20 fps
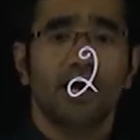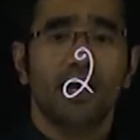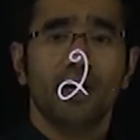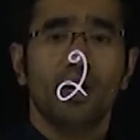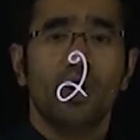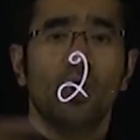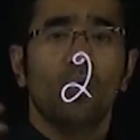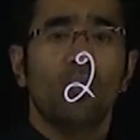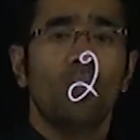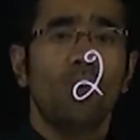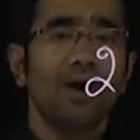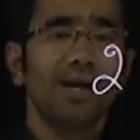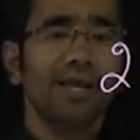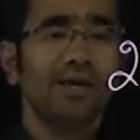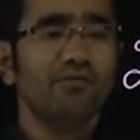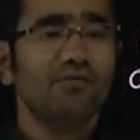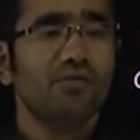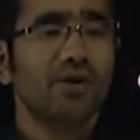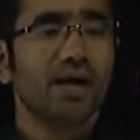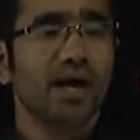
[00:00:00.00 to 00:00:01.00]
Now, what
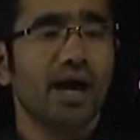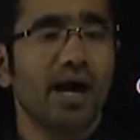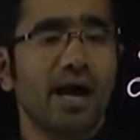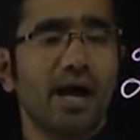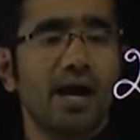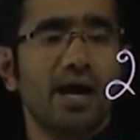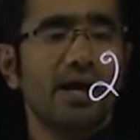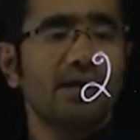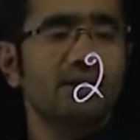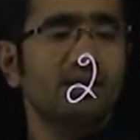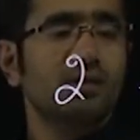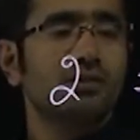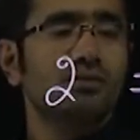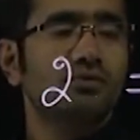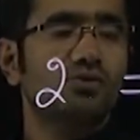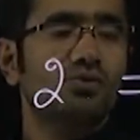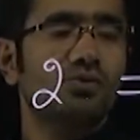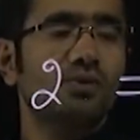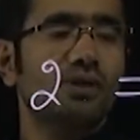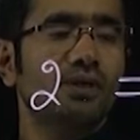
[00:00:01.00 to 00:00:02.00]
if I add a
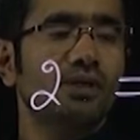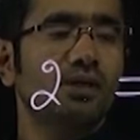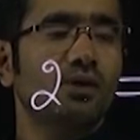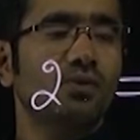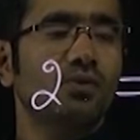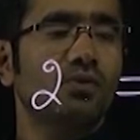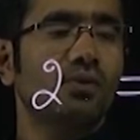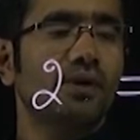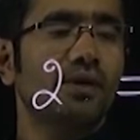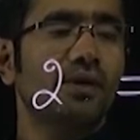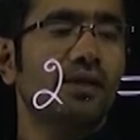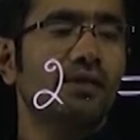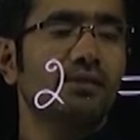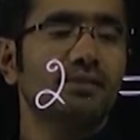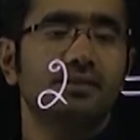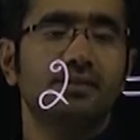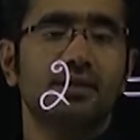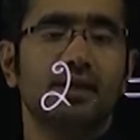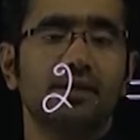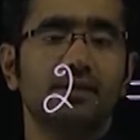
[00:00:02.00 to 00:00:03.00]
3 on the right hand
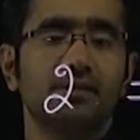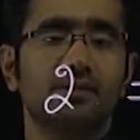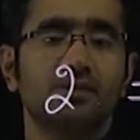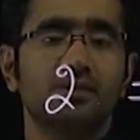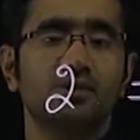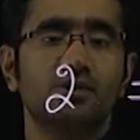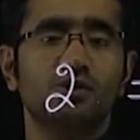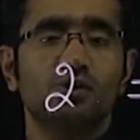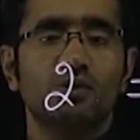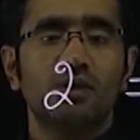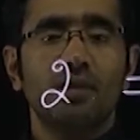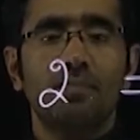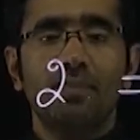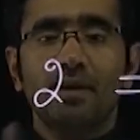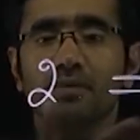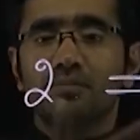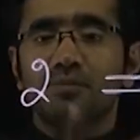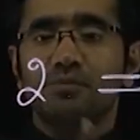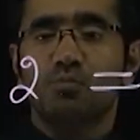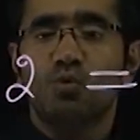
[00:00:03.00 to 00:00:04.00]
side? So that
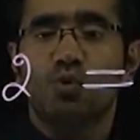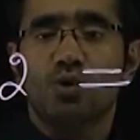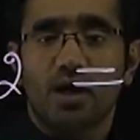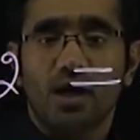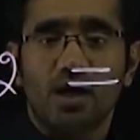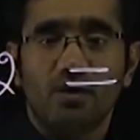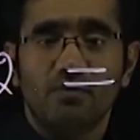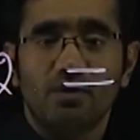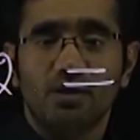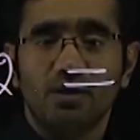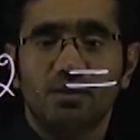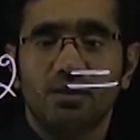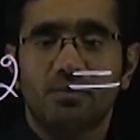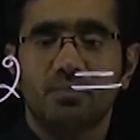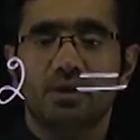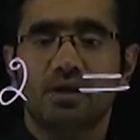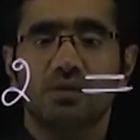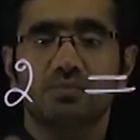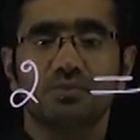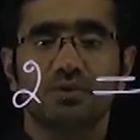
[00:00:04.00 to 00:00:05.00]
becomes more heavy, that
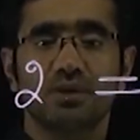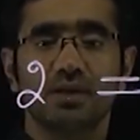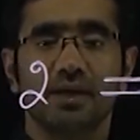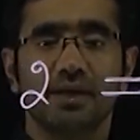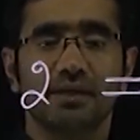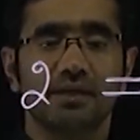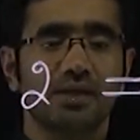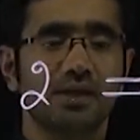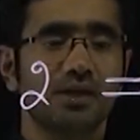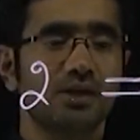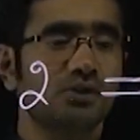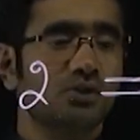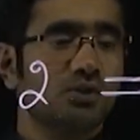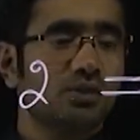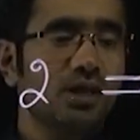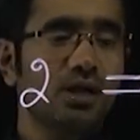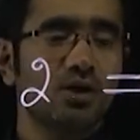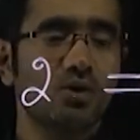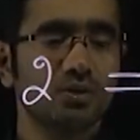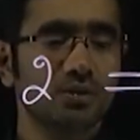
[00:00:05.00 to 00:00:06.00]
becomes light. So
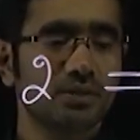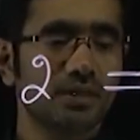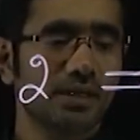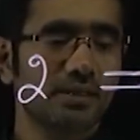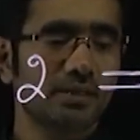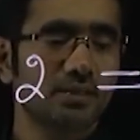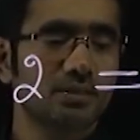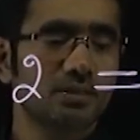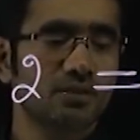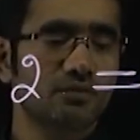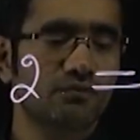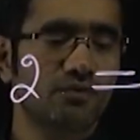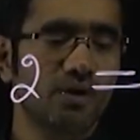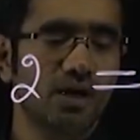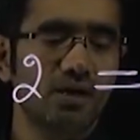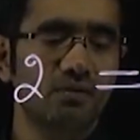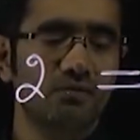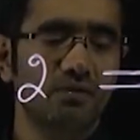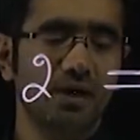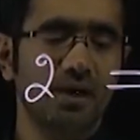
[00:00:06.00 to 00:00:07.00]
that looks like this is
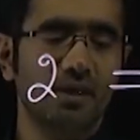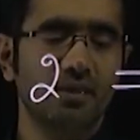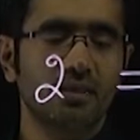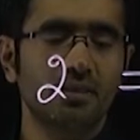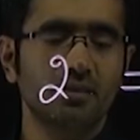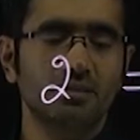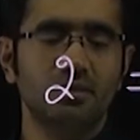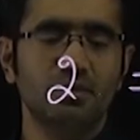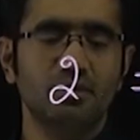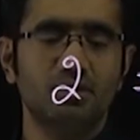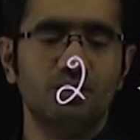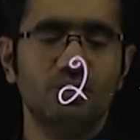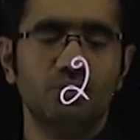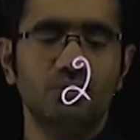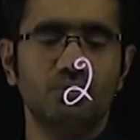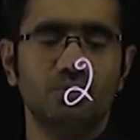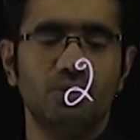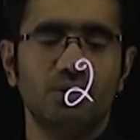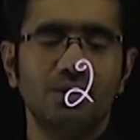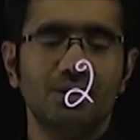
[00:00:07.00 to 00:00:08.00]
5 and this is
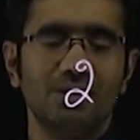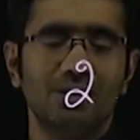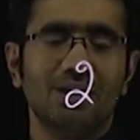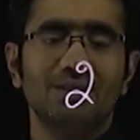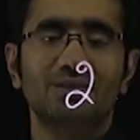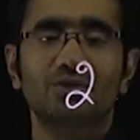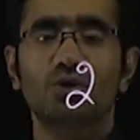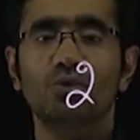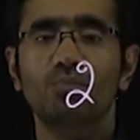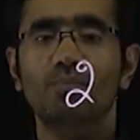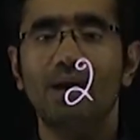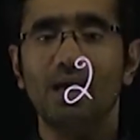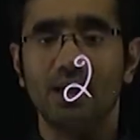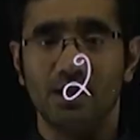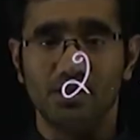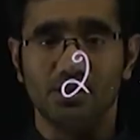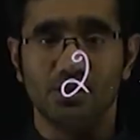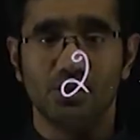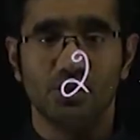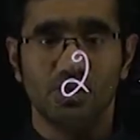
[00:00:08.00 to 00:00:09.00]
2. It's not
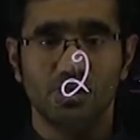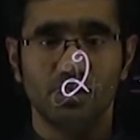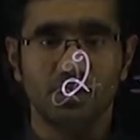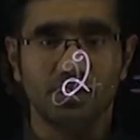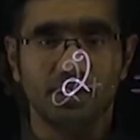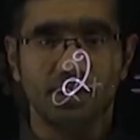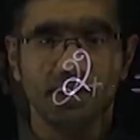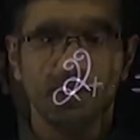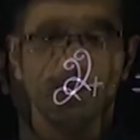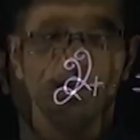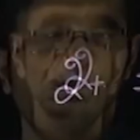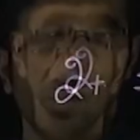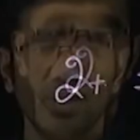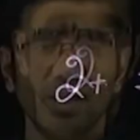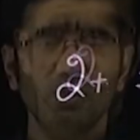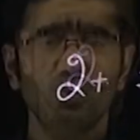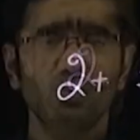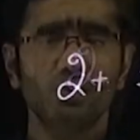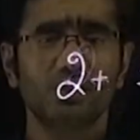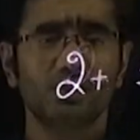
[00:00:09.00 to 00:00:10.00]
balanced, isn't it? What
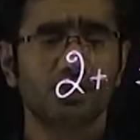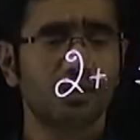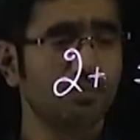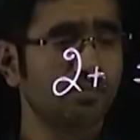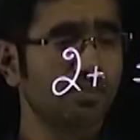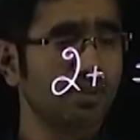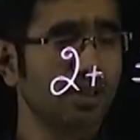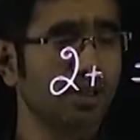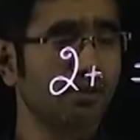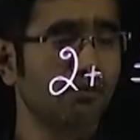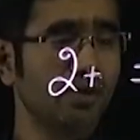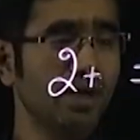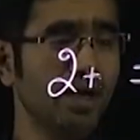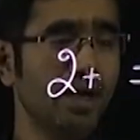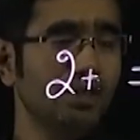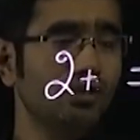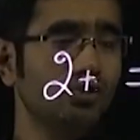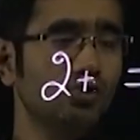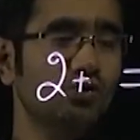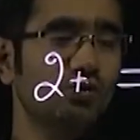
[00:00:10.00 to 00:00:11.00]
I do is simple. If I
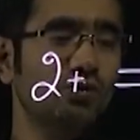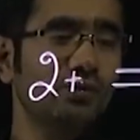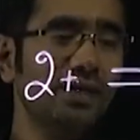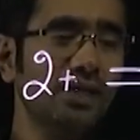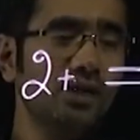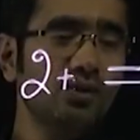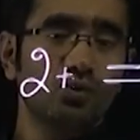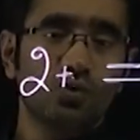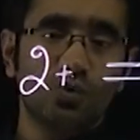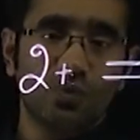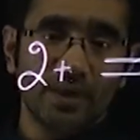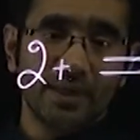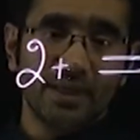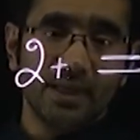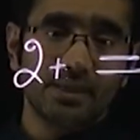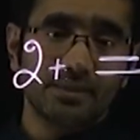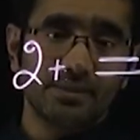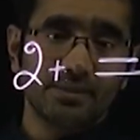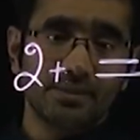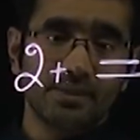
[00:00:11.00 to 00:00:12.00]
add 3 on the right
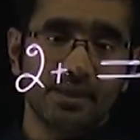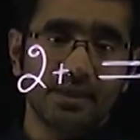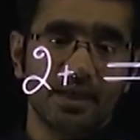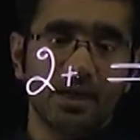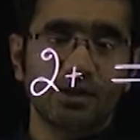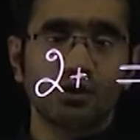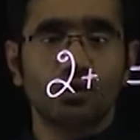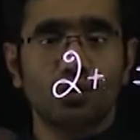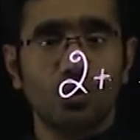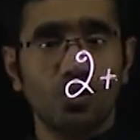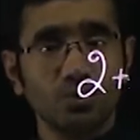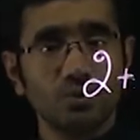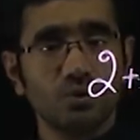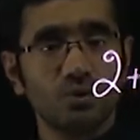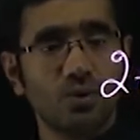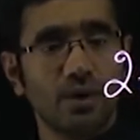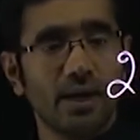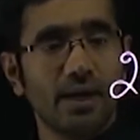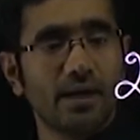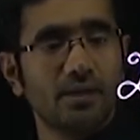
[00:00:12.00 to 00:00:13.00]
hand side, I should
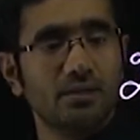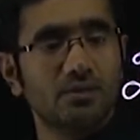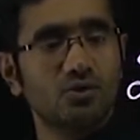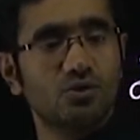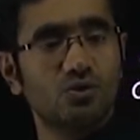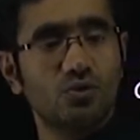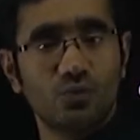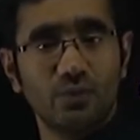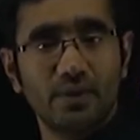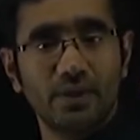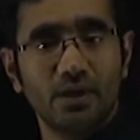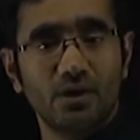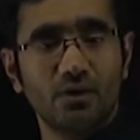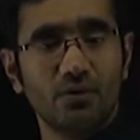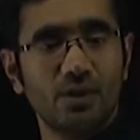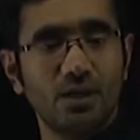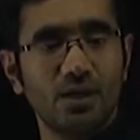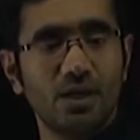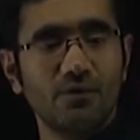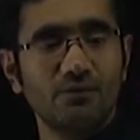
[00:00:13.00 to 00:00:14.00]
also add 3
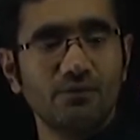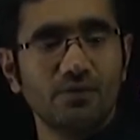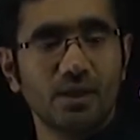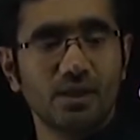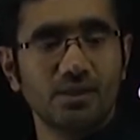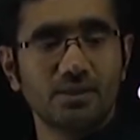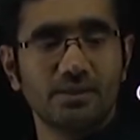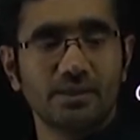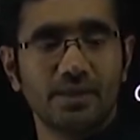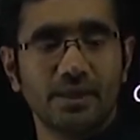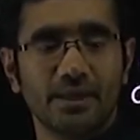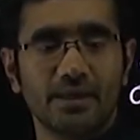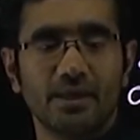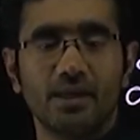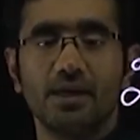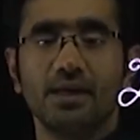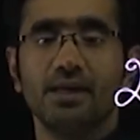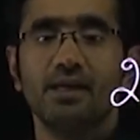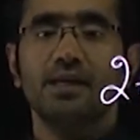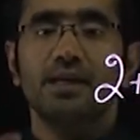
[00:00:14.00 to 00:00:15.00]
on the left hand side.
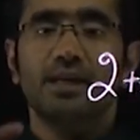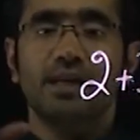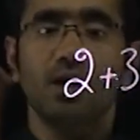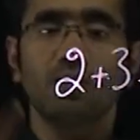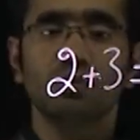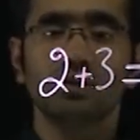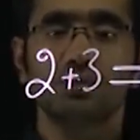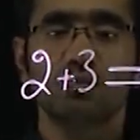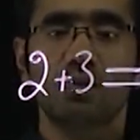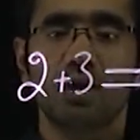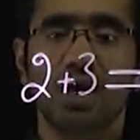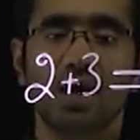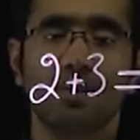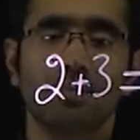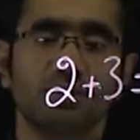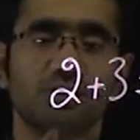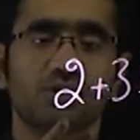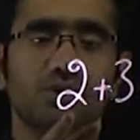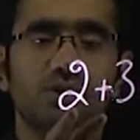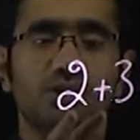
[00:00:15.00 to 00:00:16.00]
Now see what
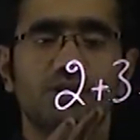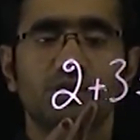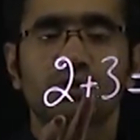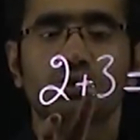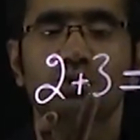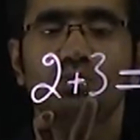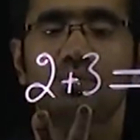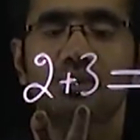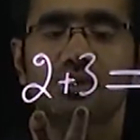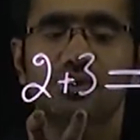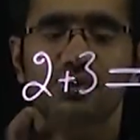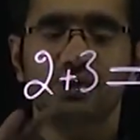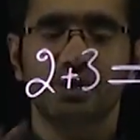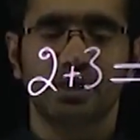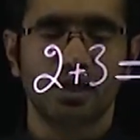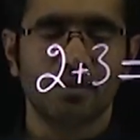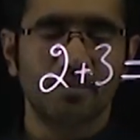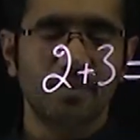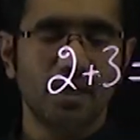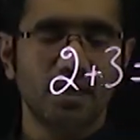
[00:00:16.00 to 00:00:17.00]
happens. This is 2 plus 3.
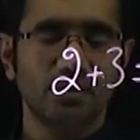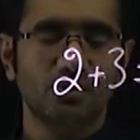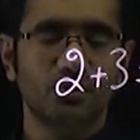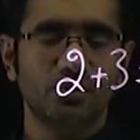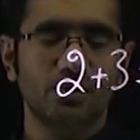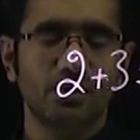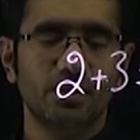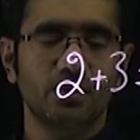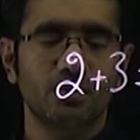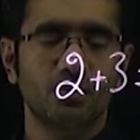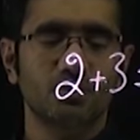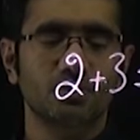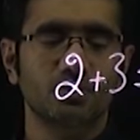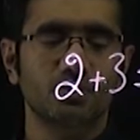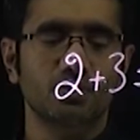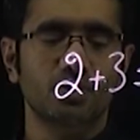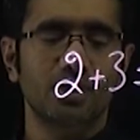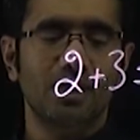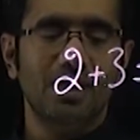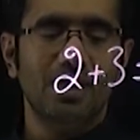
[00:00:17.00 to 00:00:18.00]
Let me add 3 here
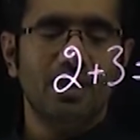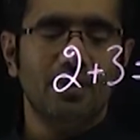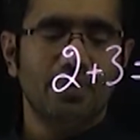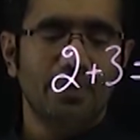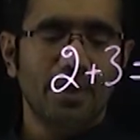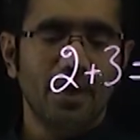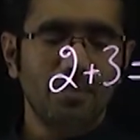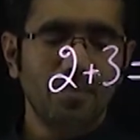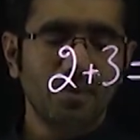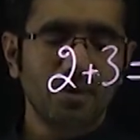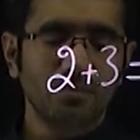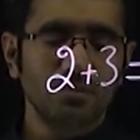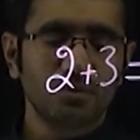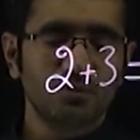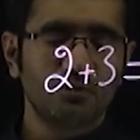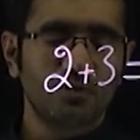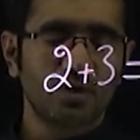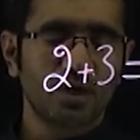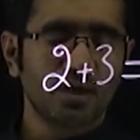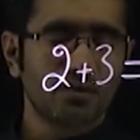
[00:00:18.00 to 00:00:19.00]
also. That
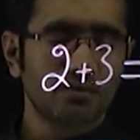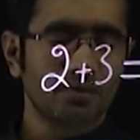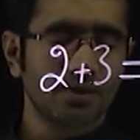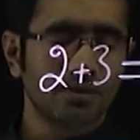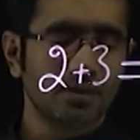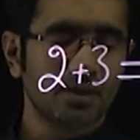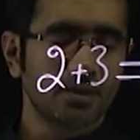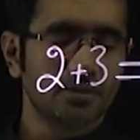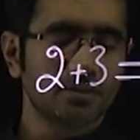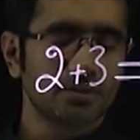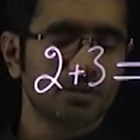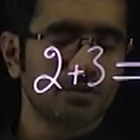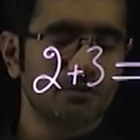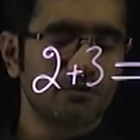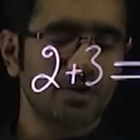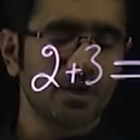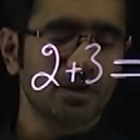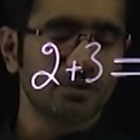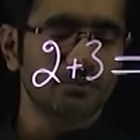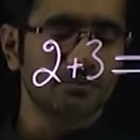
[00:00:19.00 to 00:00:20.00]
becomes 5 and that is equal to
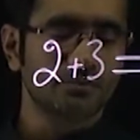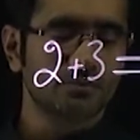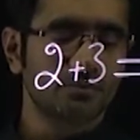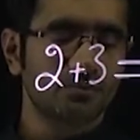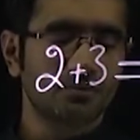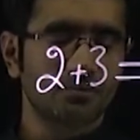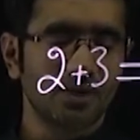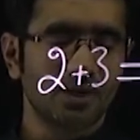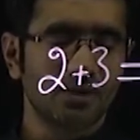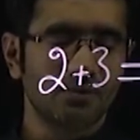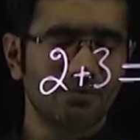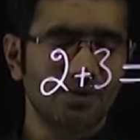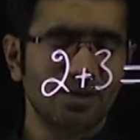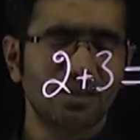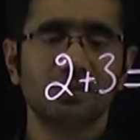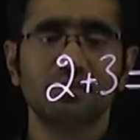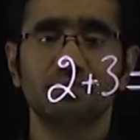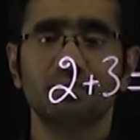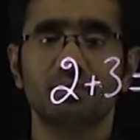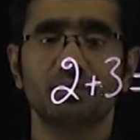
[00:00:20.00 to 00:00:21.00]
5. Right,
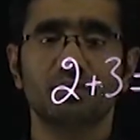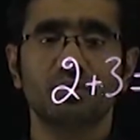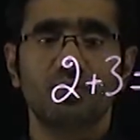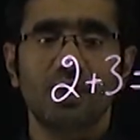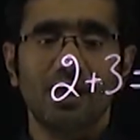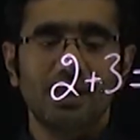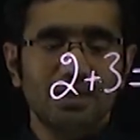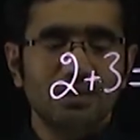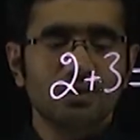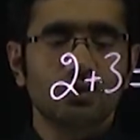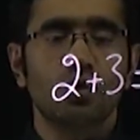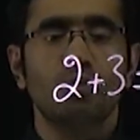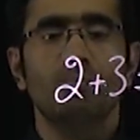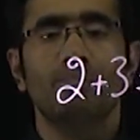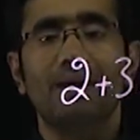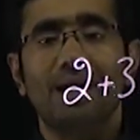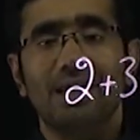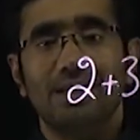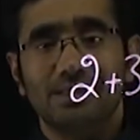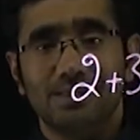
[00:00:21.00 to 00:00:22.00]
very simple. So that is called
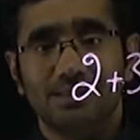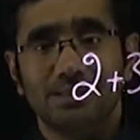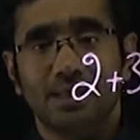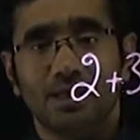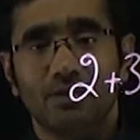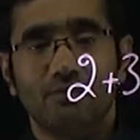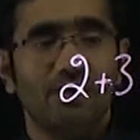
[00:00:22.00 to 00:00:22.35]
balancing.